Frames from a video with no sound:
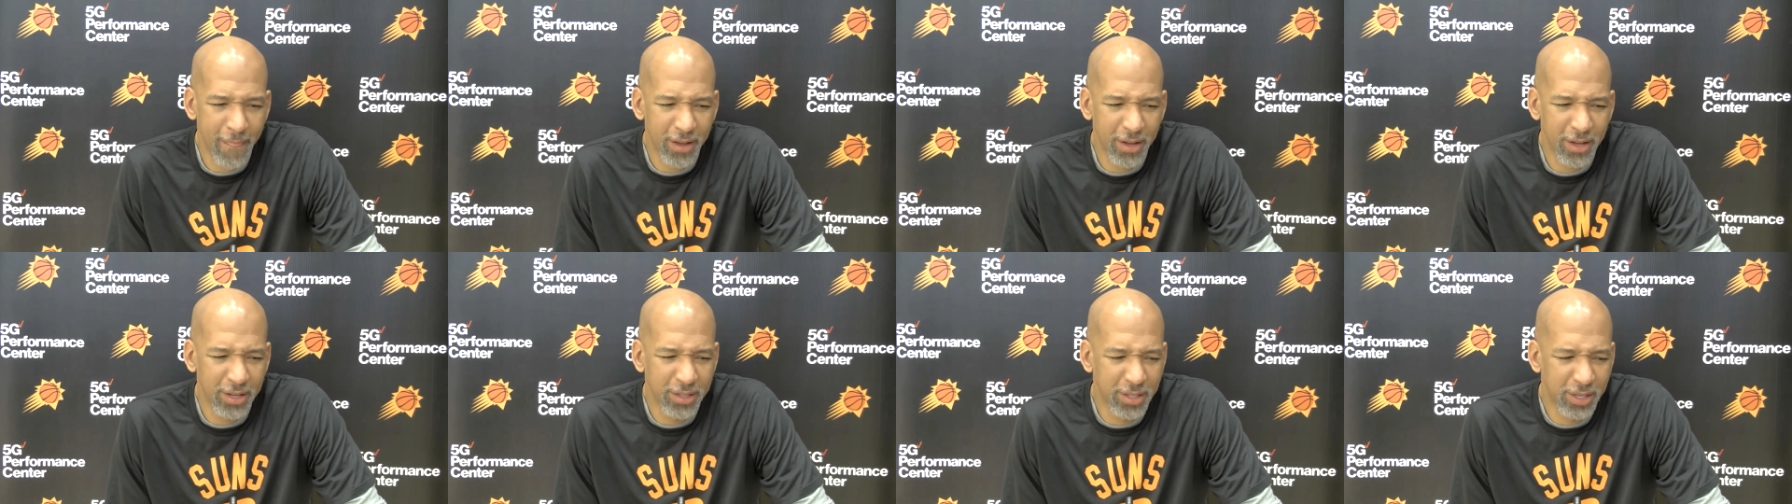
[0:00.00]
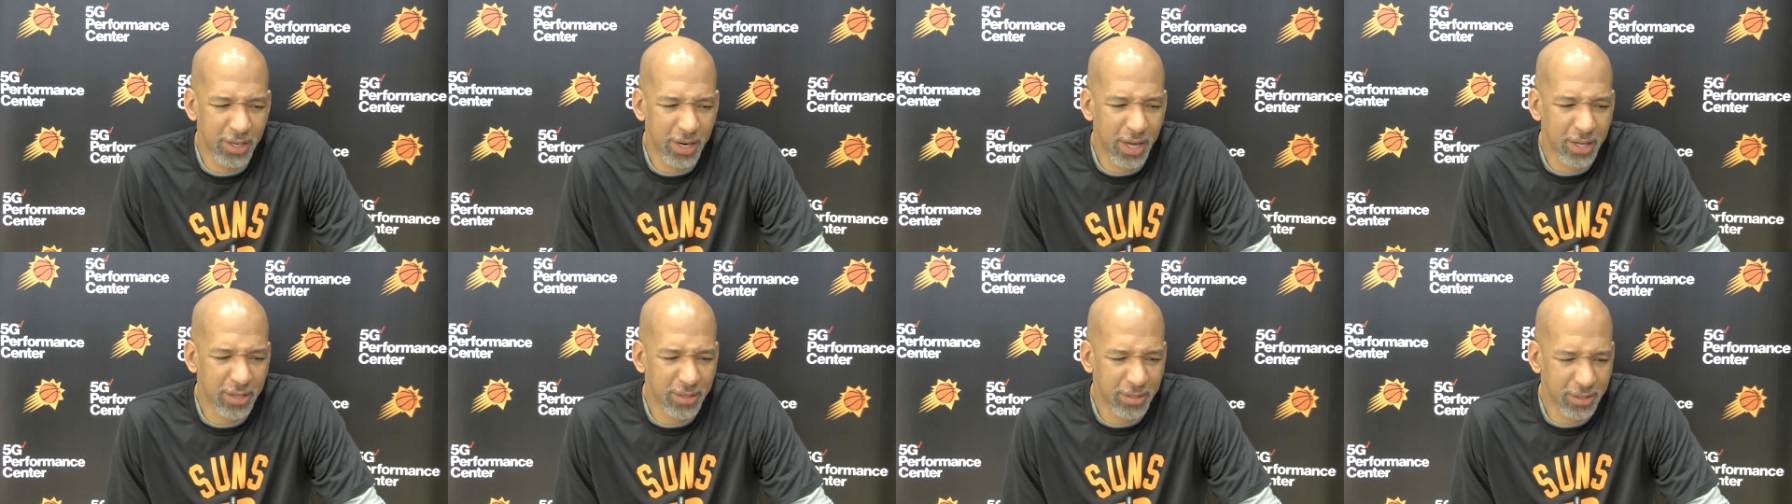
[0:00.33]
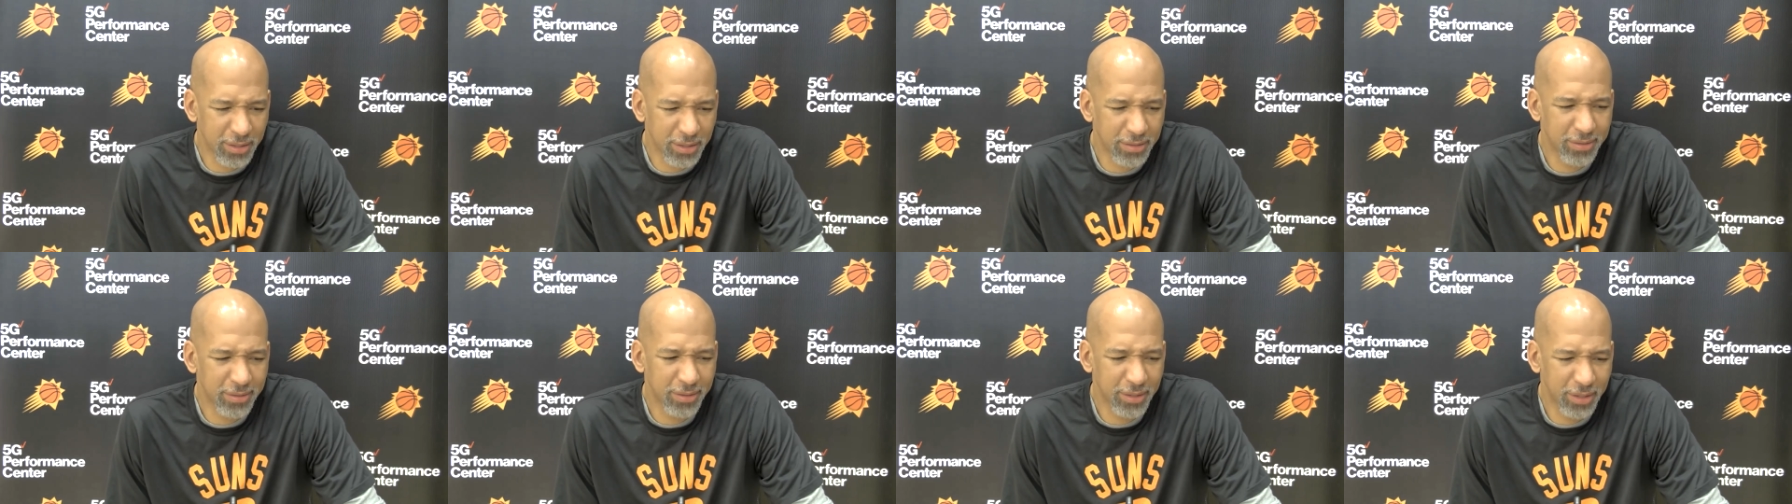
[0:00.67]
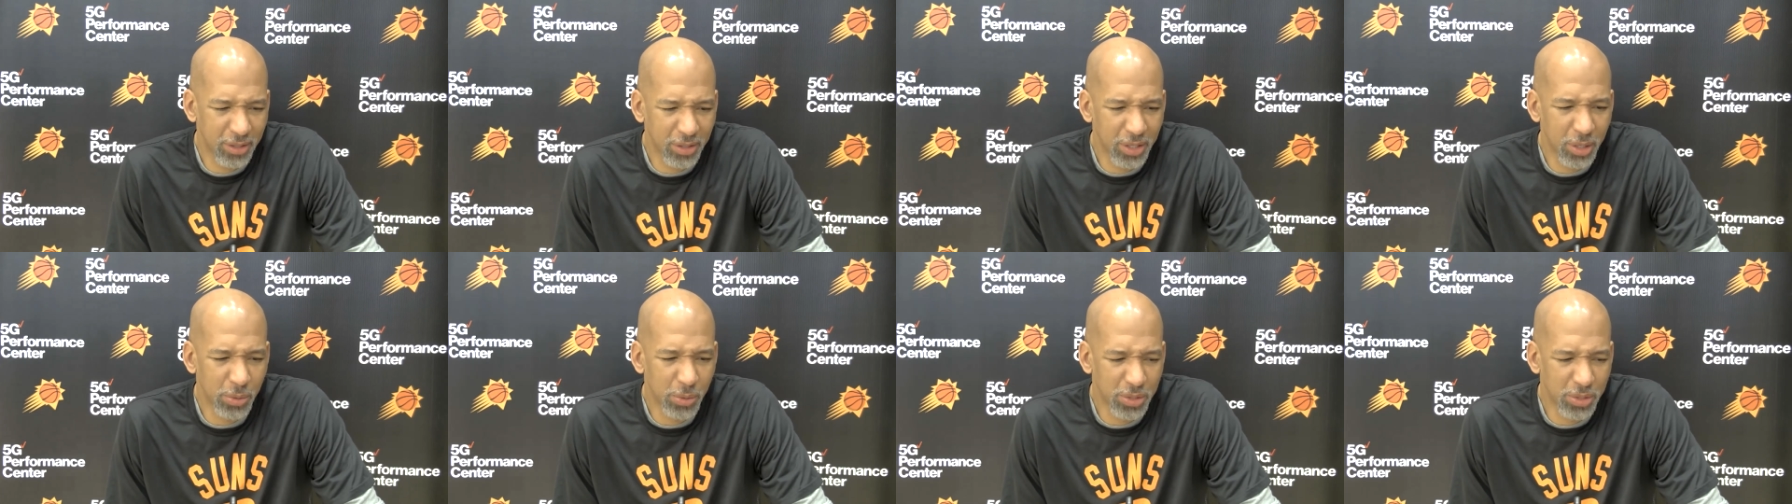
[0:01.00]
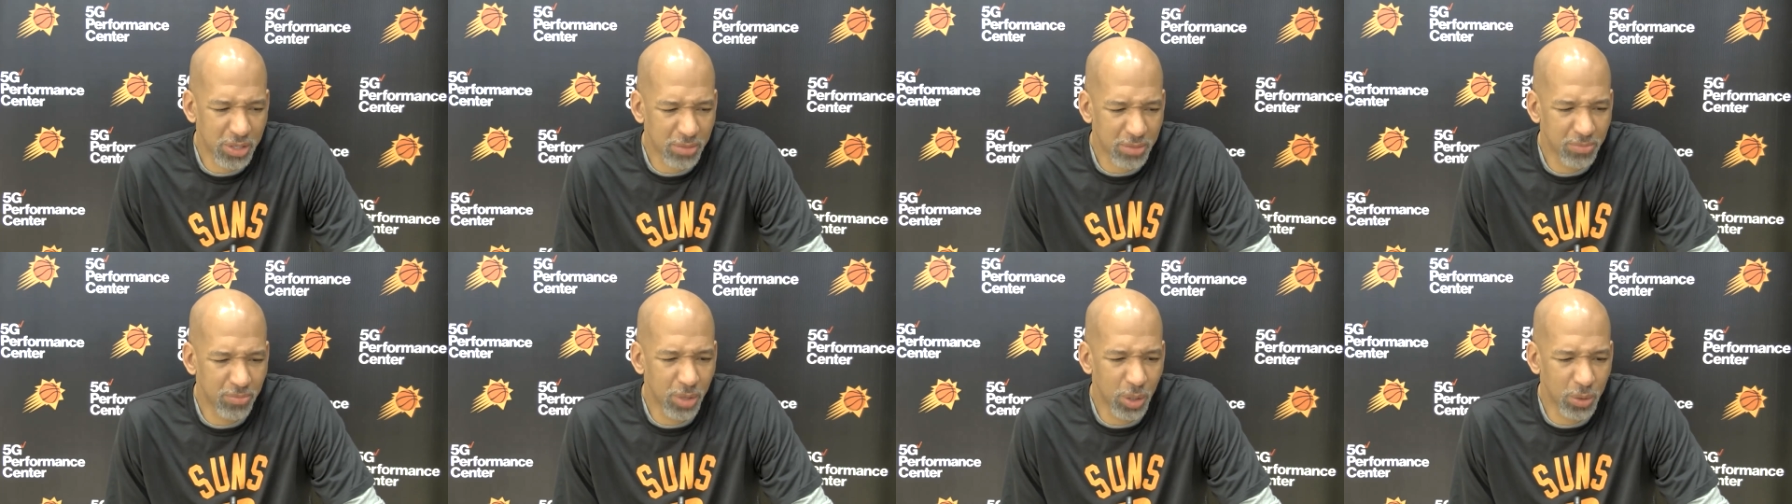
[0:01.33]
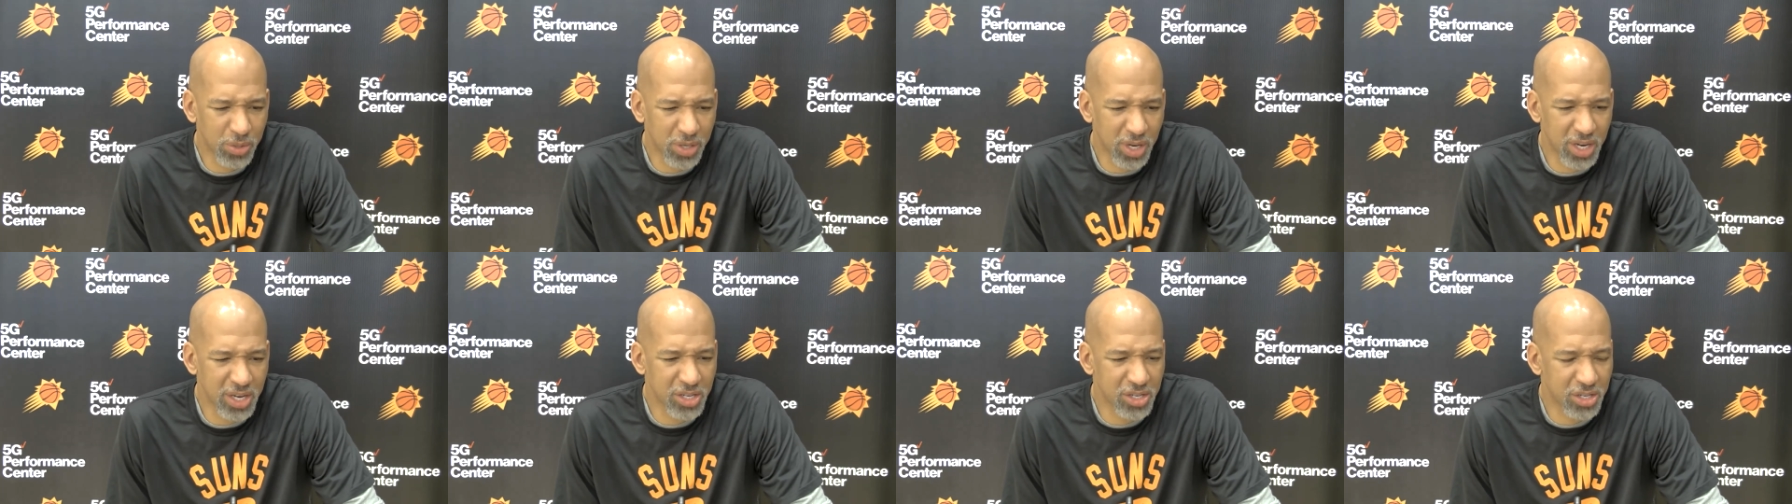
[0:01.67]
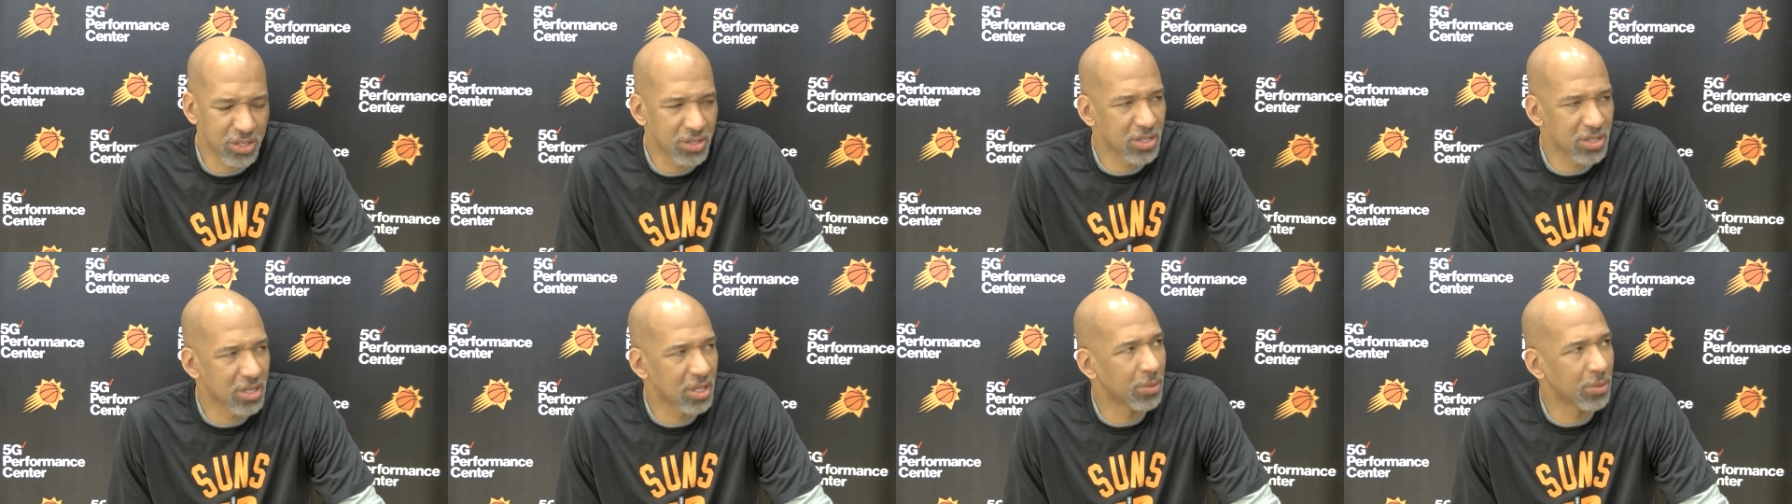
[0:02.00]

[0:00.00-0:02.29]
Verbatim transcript: and then I, you know, there were some rotations